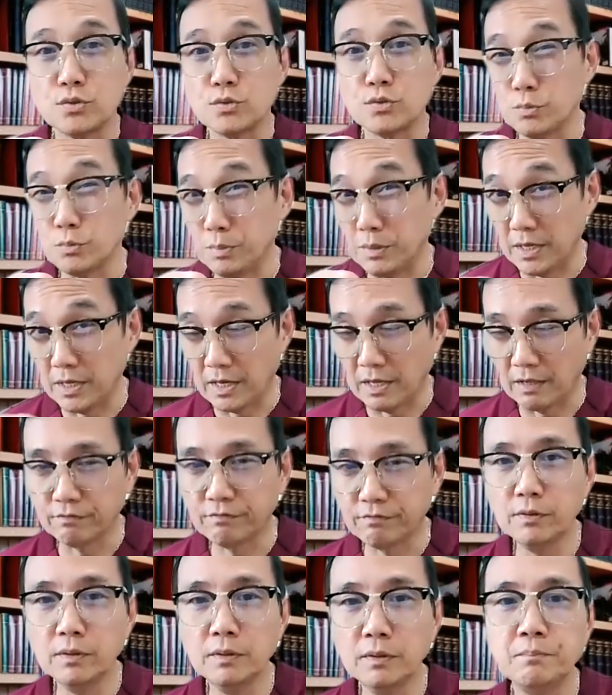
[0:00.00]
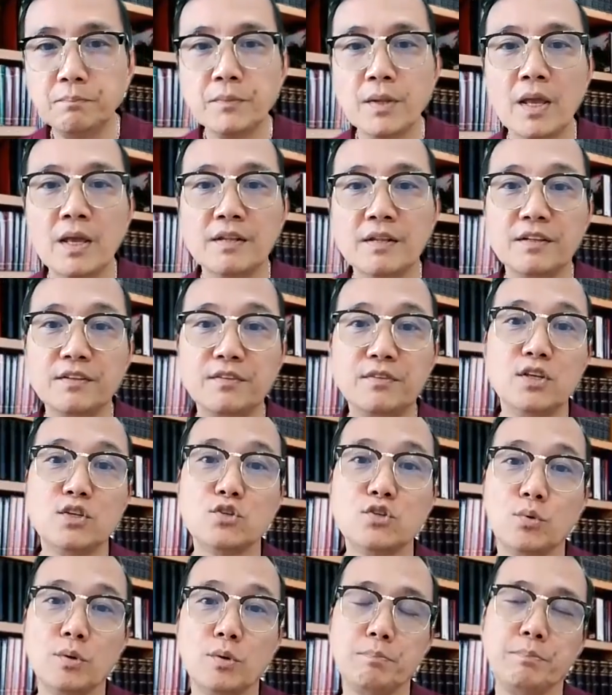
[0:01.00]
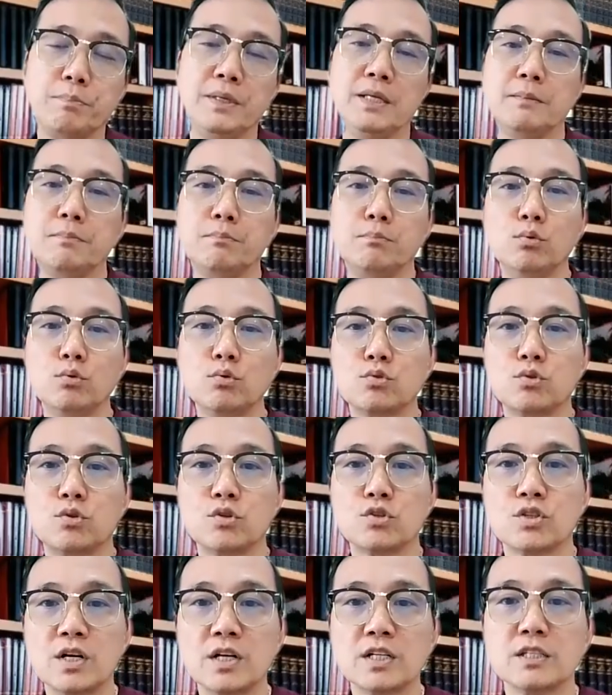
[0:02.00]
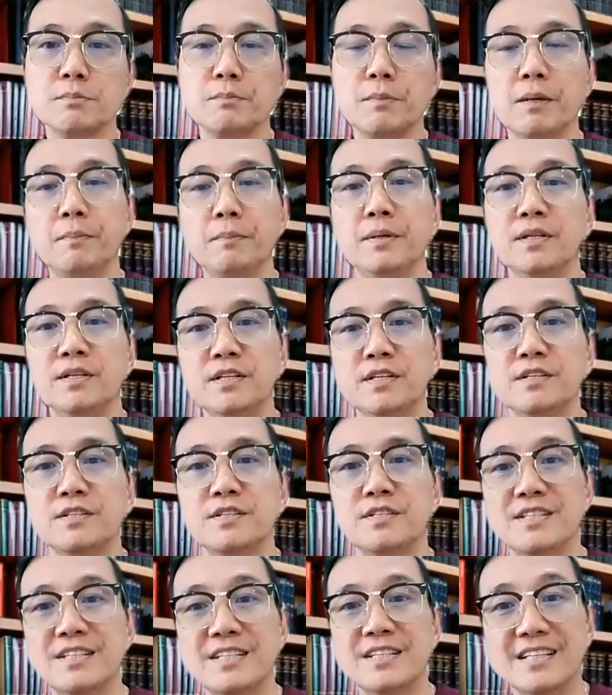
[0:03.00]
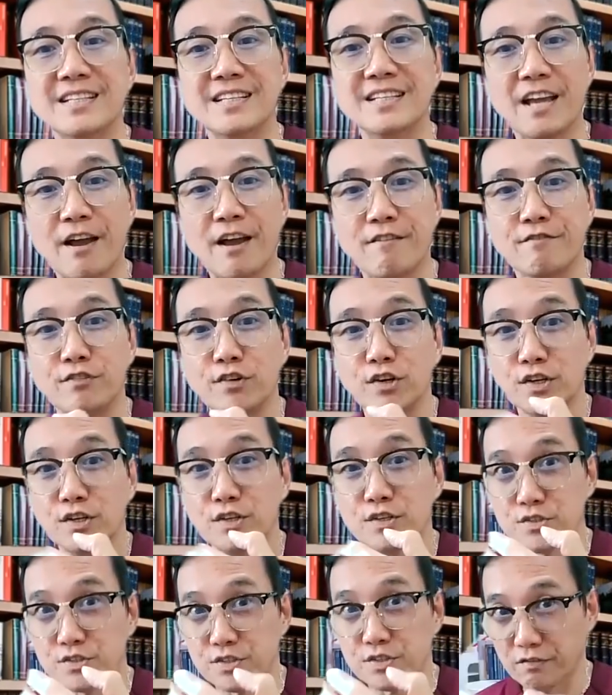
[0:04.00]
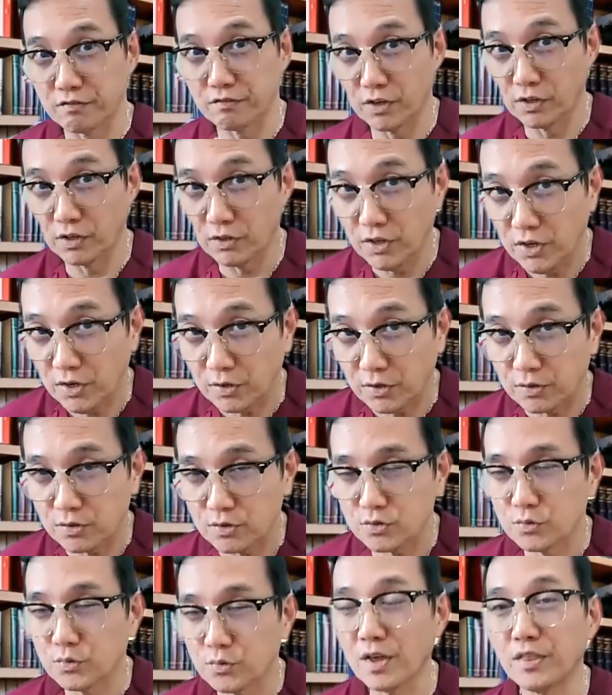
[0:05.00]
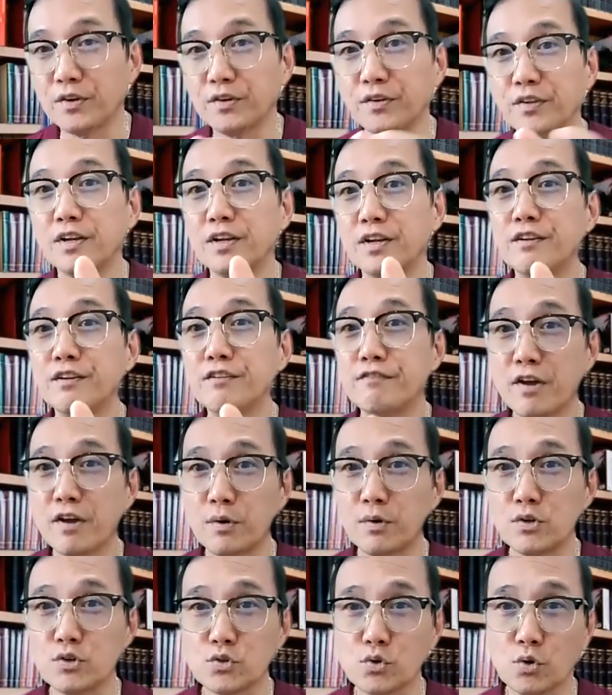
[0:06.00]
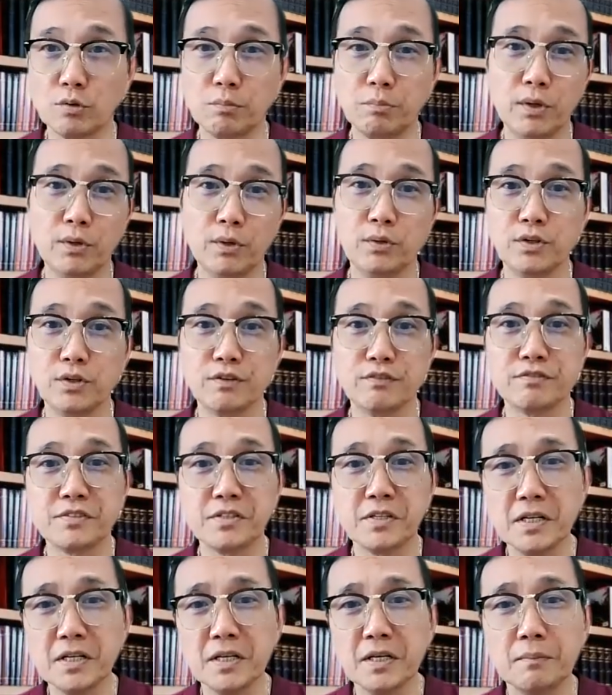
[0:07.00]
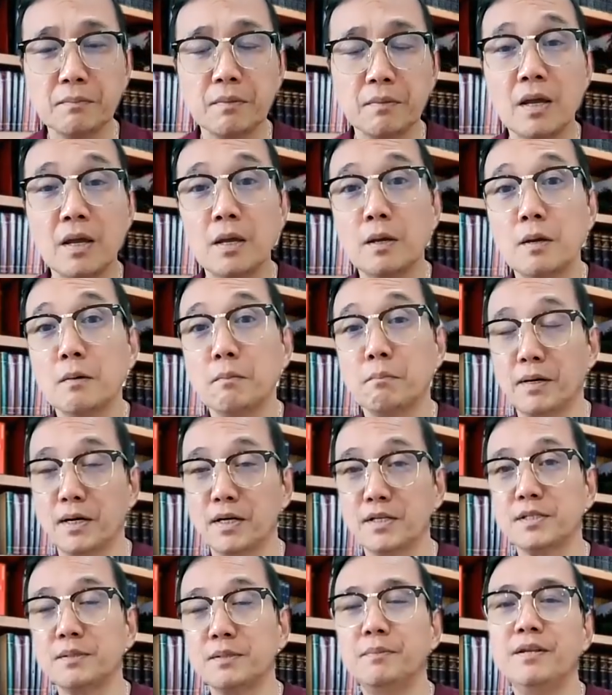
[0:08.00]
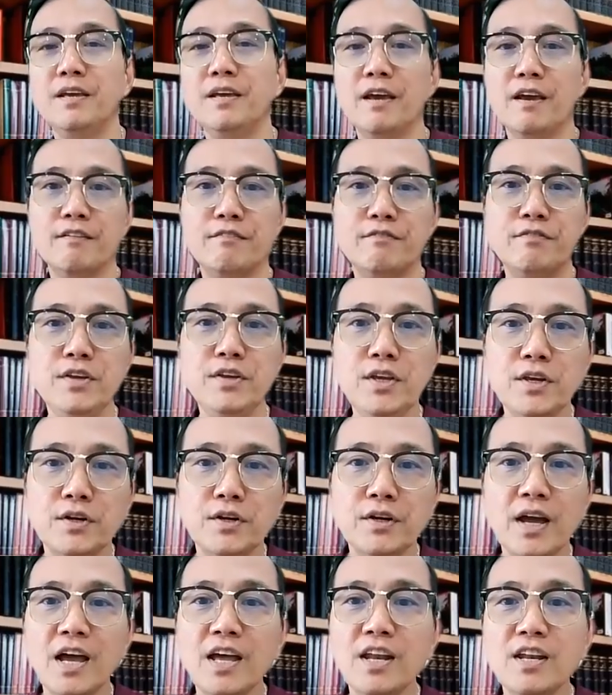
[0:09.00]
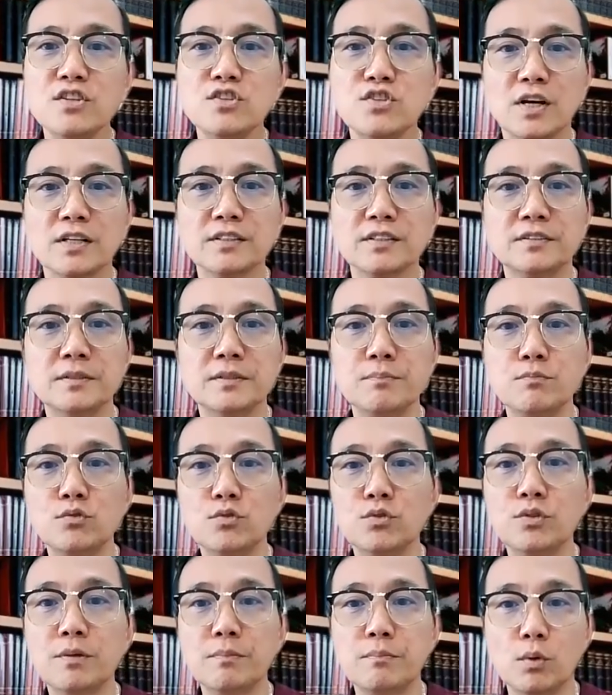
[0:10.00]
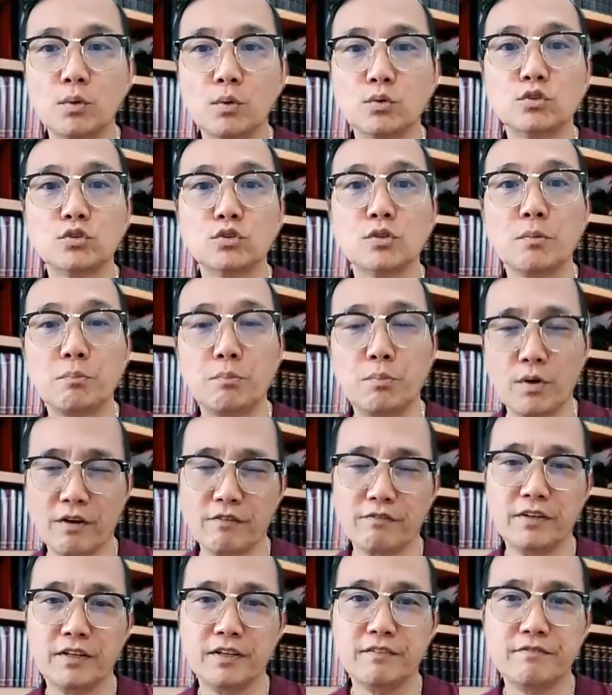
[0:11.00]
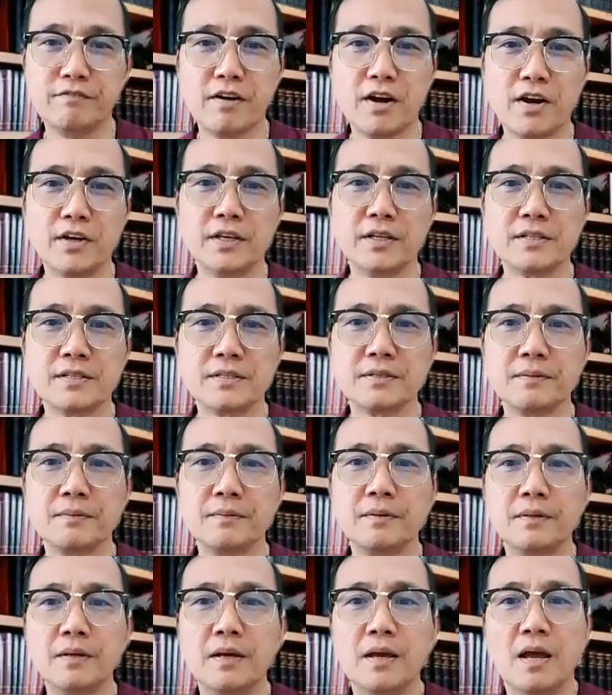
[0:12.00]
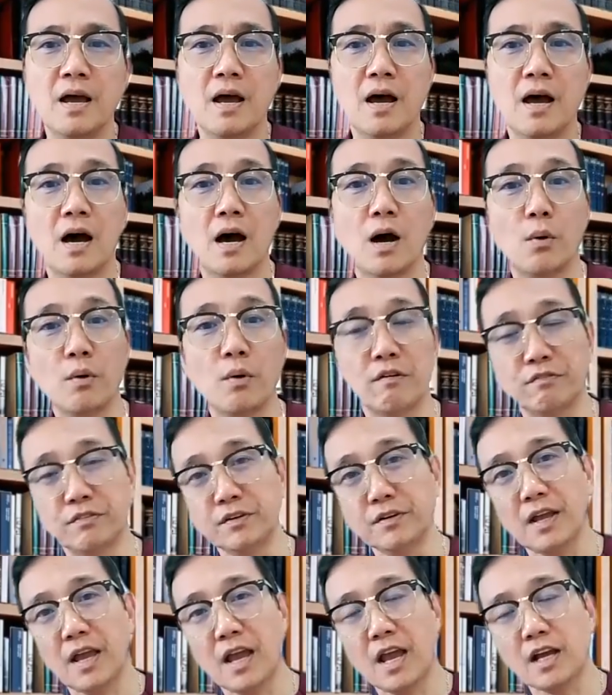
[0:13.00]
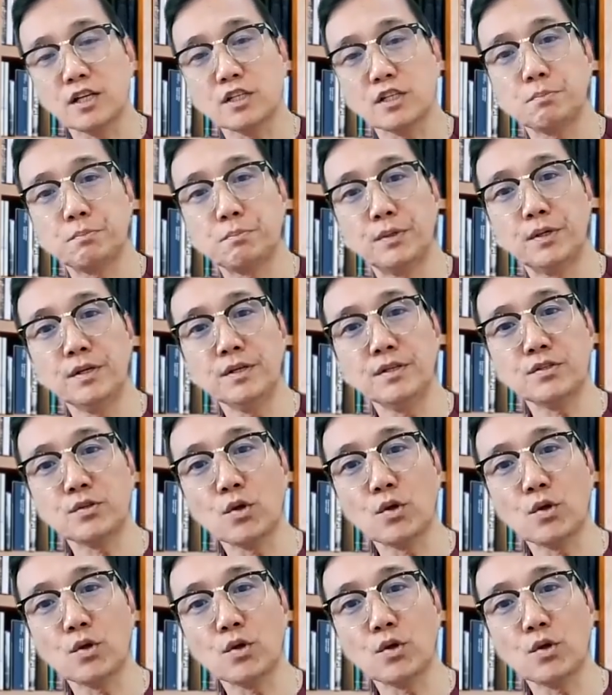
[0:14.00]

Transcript: to be helpful, that these repeat booster shots may be needed every several years rather than in a very short period of time, possibly every year, and adjust them to the most prevalent variant. However, experts